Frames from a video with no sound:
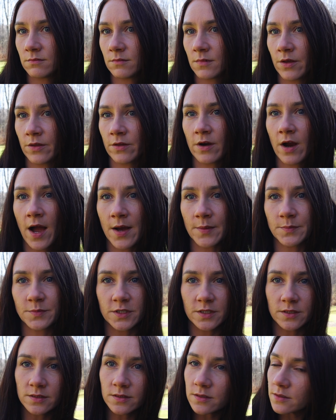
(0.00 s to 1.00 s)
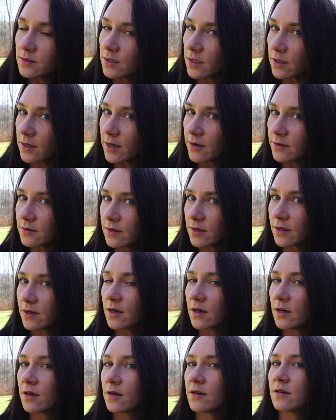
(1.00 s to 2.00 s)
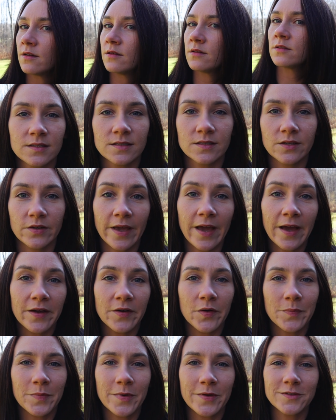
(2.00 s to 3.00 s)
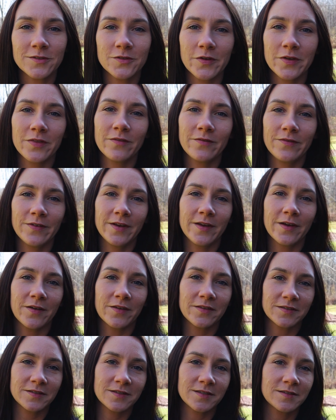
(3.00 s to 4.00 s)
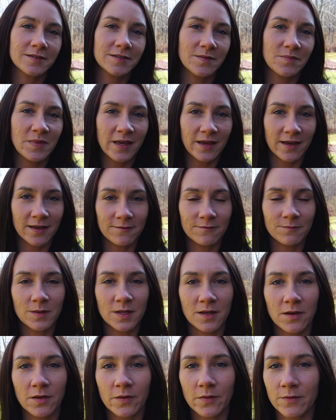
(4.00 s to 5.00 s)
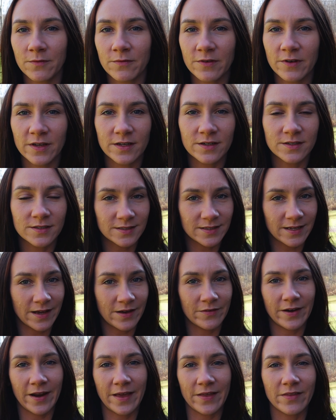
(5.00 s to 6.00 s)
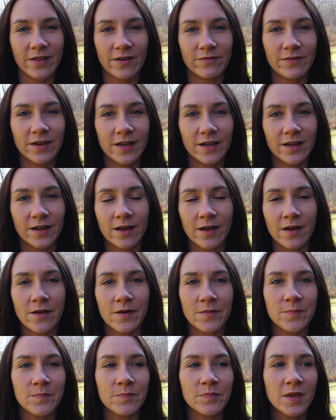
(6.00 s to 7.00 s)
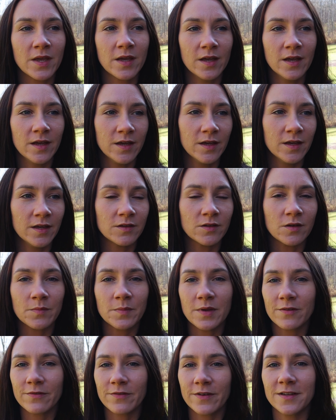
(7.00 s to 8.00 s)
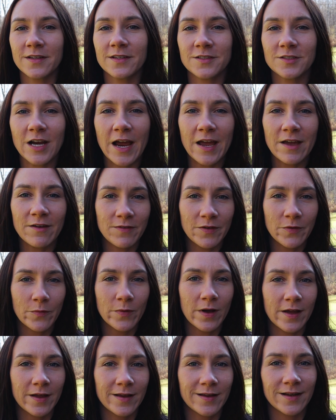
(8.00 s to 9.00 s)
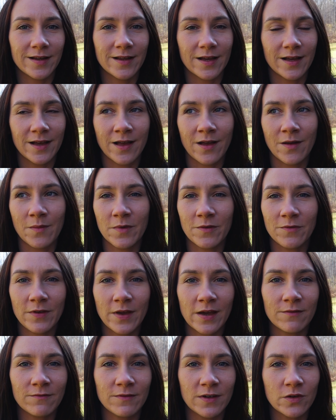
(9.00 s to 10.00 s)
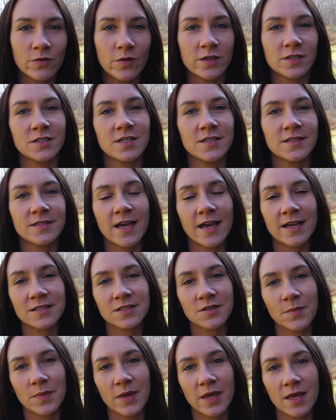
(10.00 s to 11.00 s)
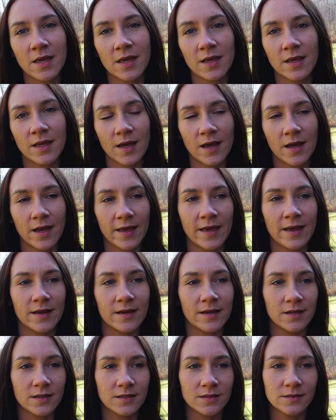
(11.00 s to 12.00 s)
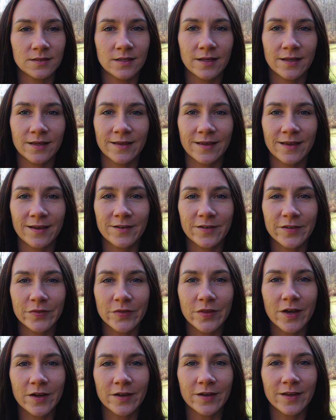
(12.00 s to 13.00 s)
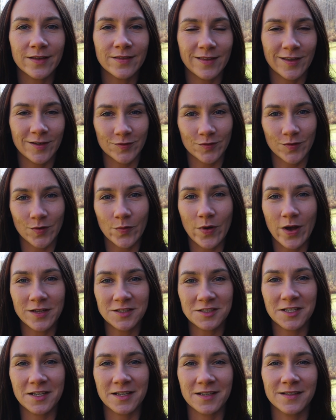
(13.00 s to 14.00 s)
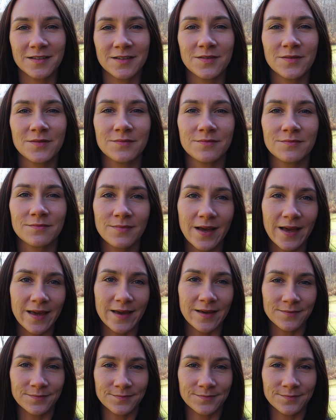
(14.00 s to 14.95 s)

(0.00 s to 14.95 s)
other options that are out there are. So yeah, I hope you enjoyed the video. This is something I've been doing for years now, and I love it. Don't be afraid to try if you want. If you have any questions, ask me. And yeah, good luck, and thanks for watching. Bye.